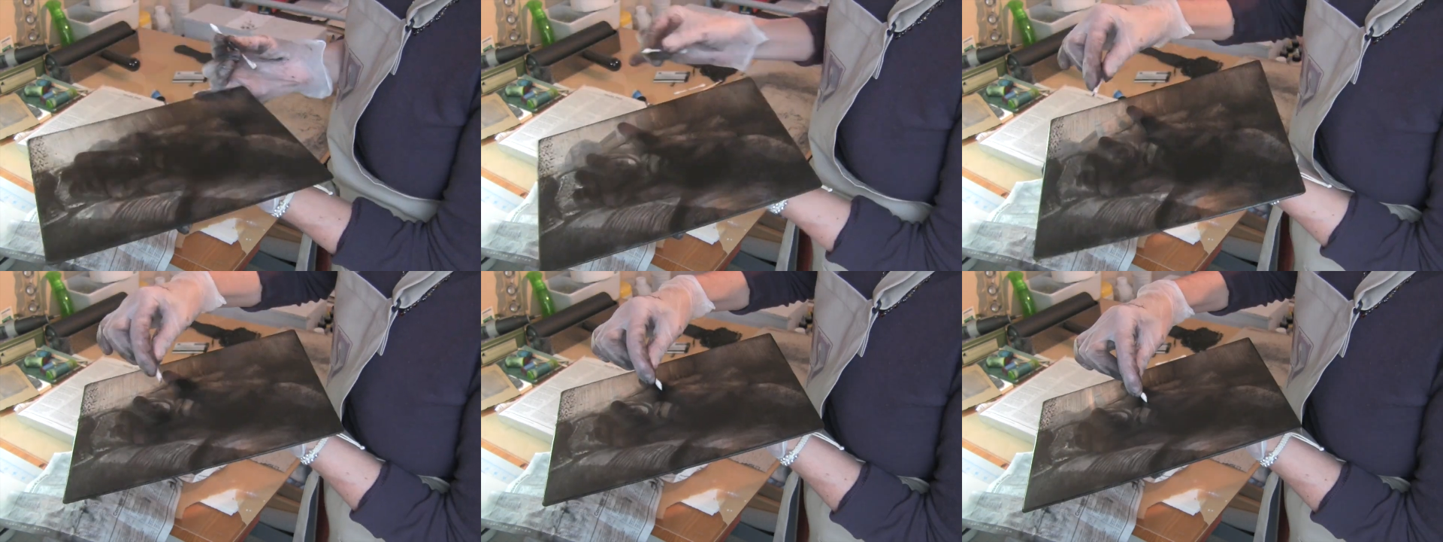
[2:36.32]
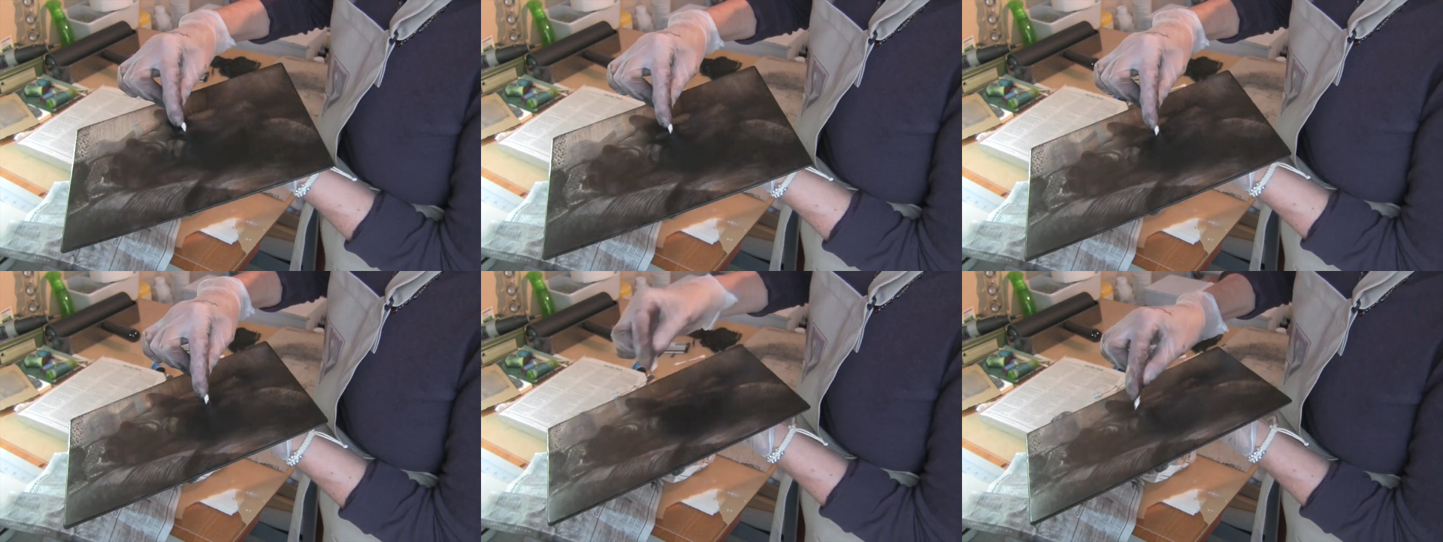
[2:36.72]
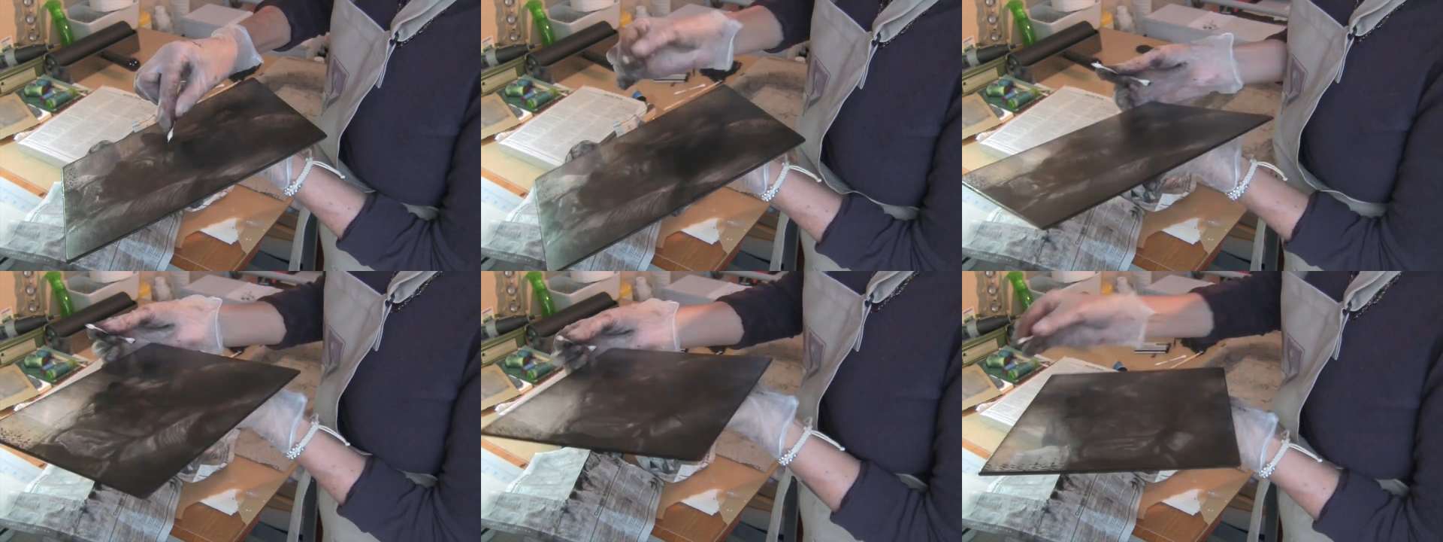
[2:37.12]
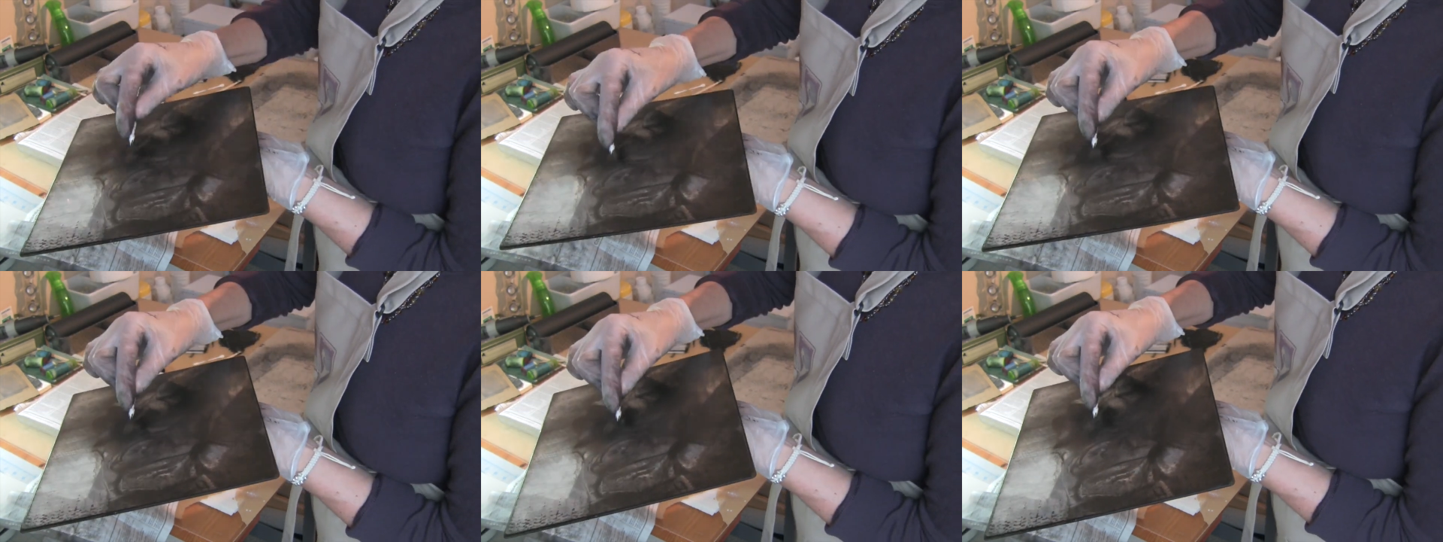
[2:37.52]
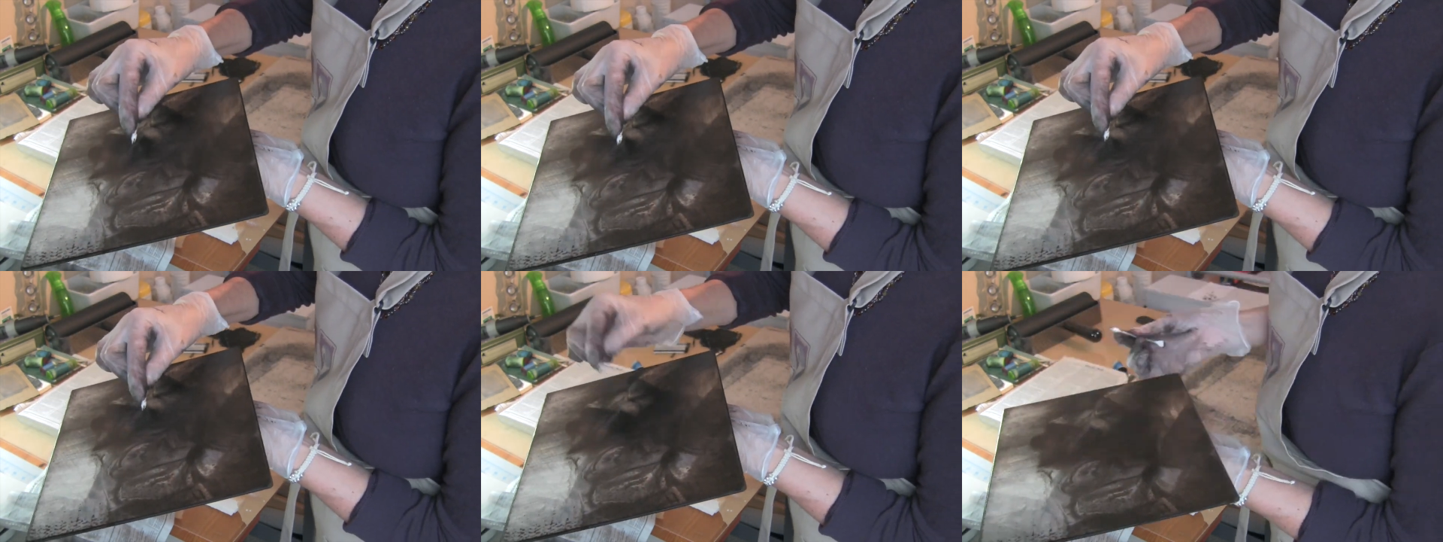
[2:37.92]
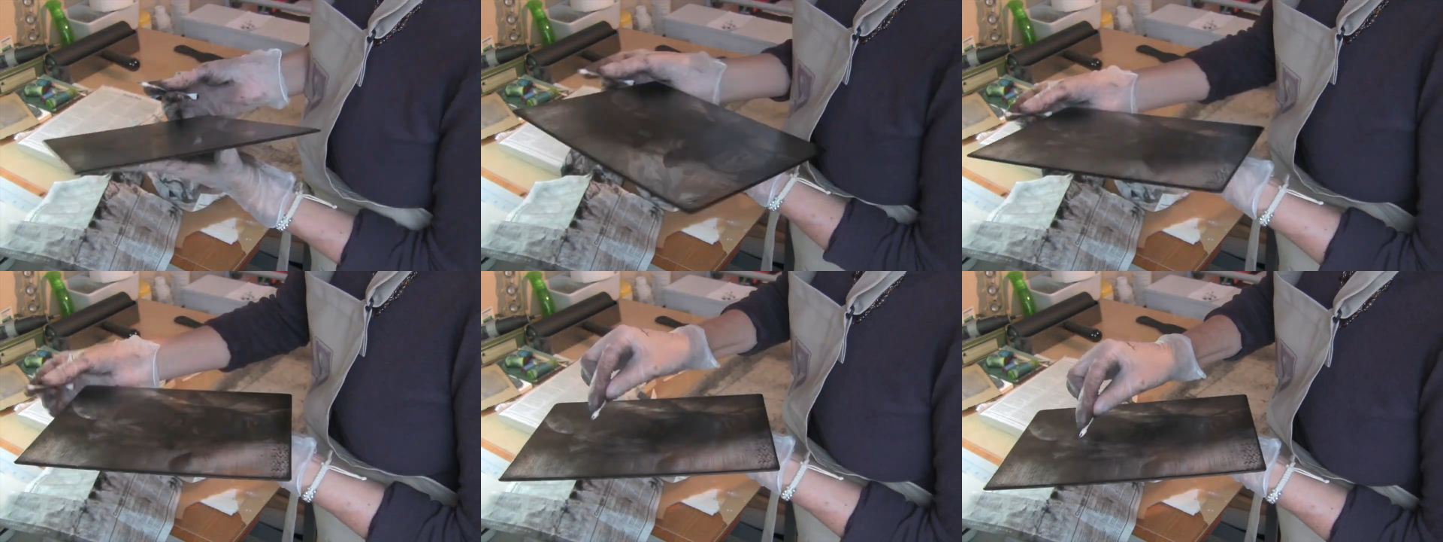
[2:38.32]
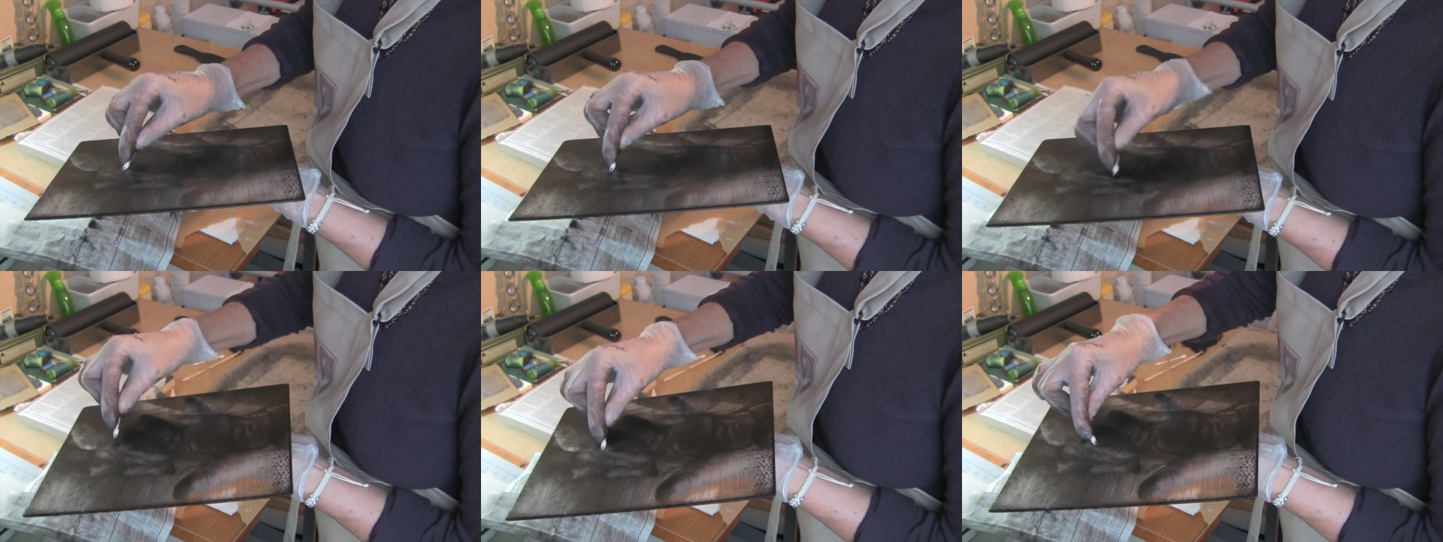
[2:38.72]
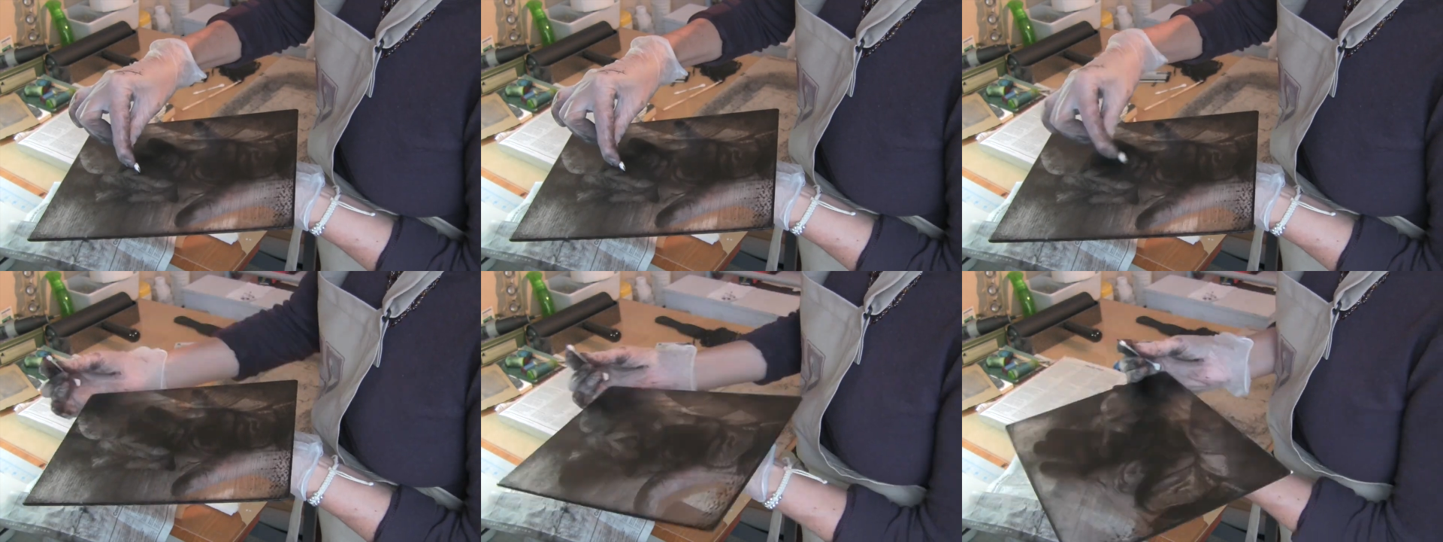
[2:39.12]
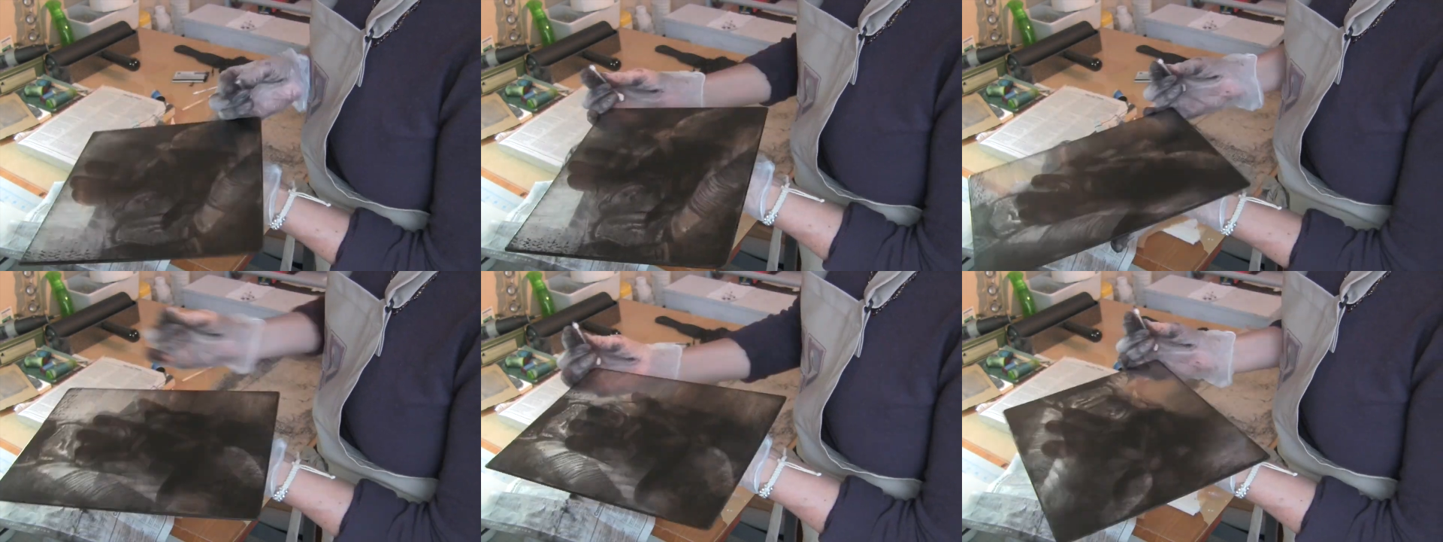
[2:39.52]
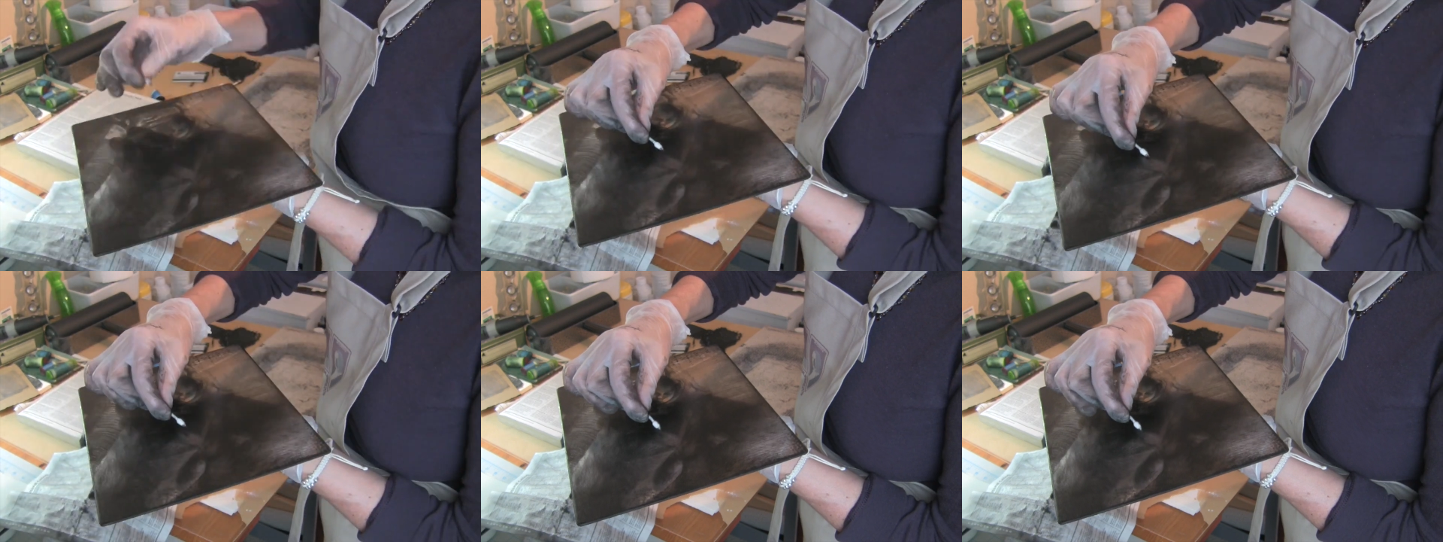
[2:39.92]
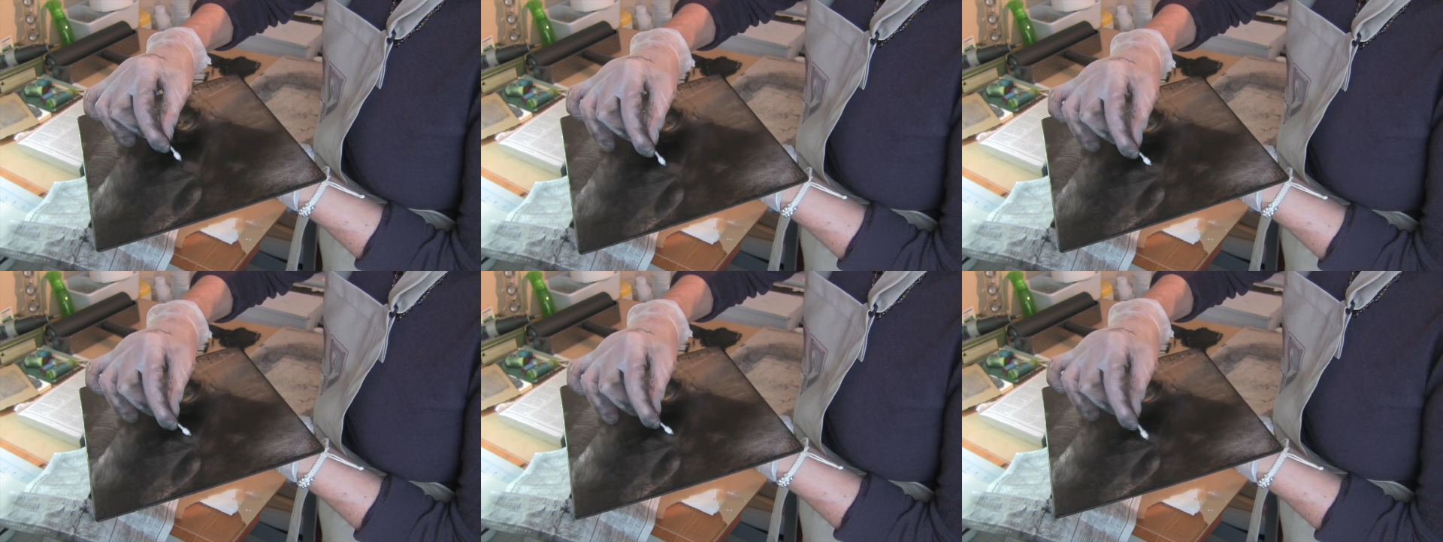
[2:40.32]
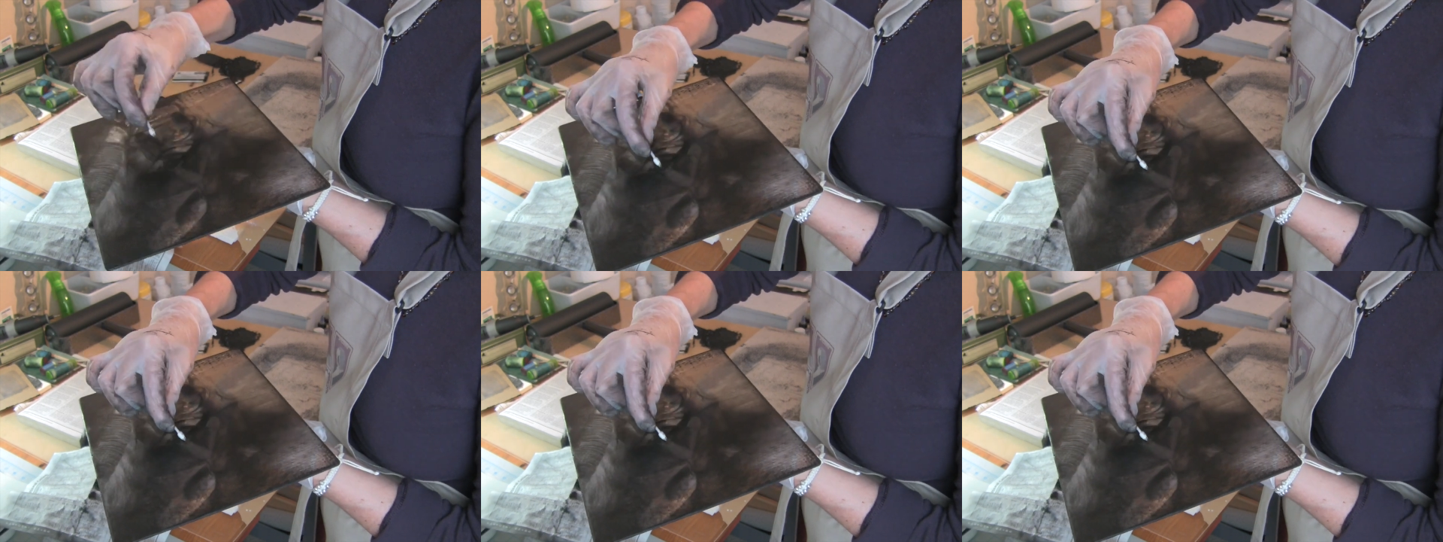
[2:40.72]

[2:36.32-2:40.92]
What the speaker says: (no speaker visible)